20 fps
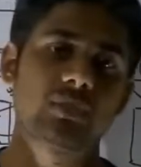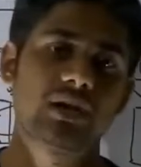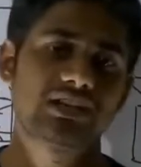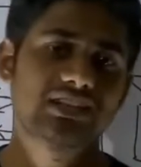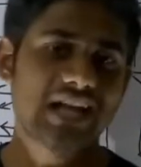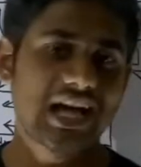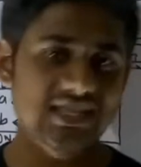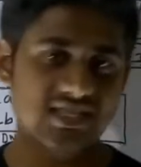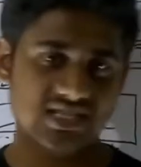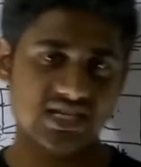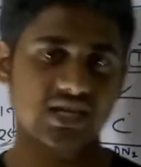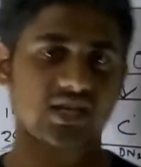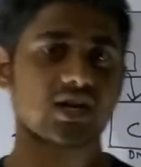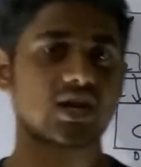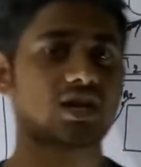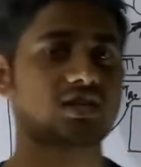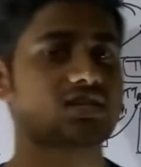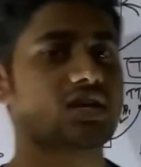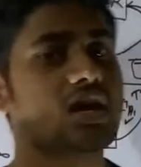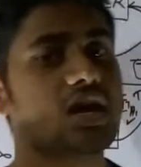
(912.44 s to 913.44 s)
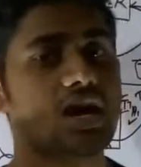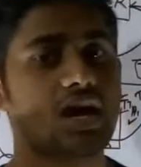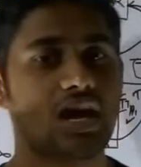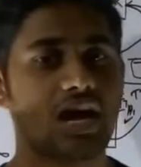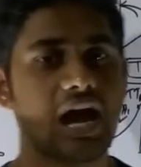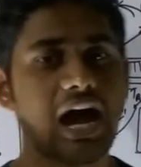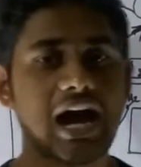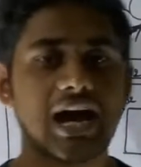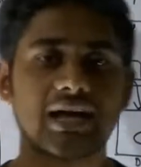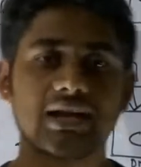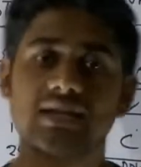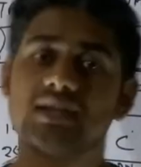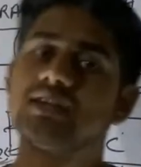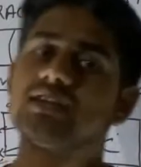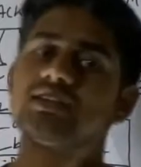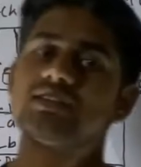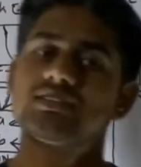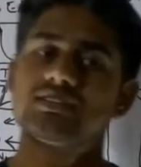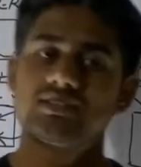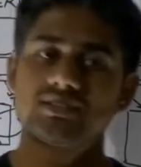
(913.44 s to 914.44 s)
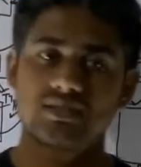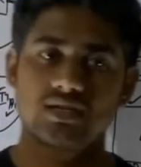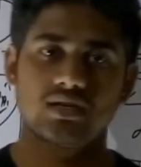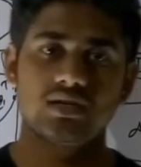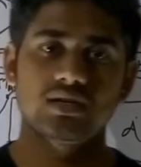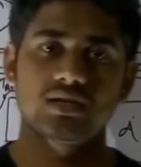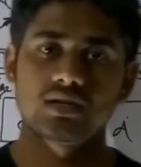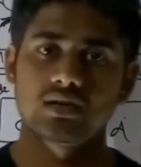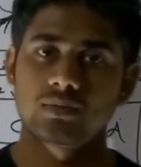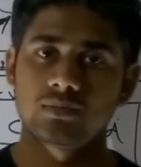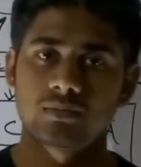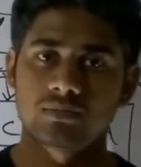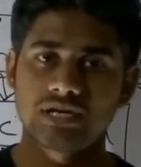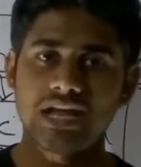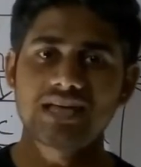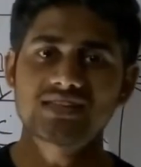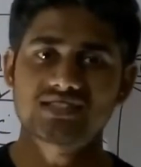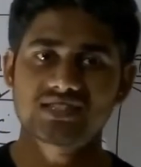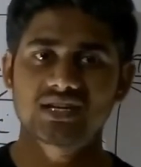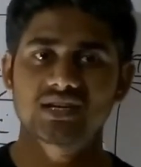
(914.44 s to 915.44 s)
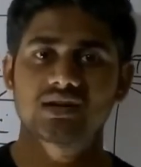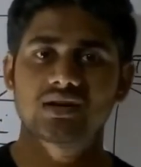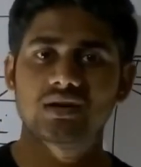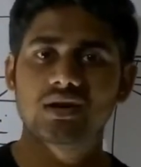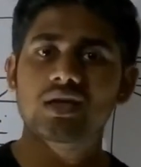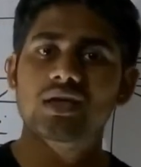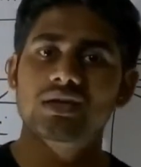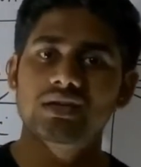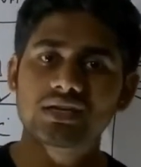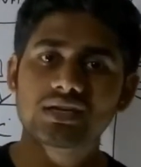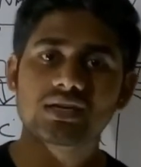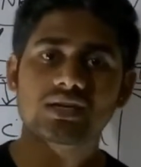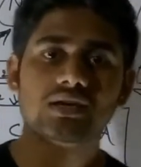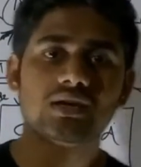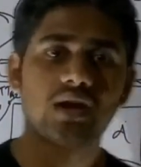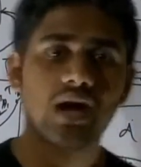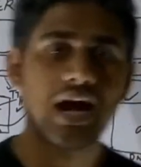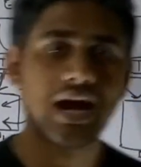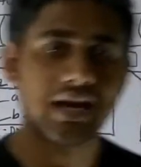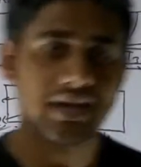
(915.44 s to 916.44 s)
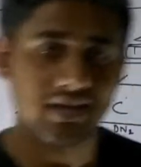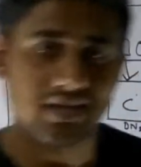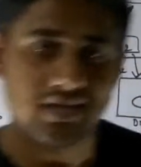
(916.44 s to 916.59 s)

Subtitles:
by task trackers are task tracker A are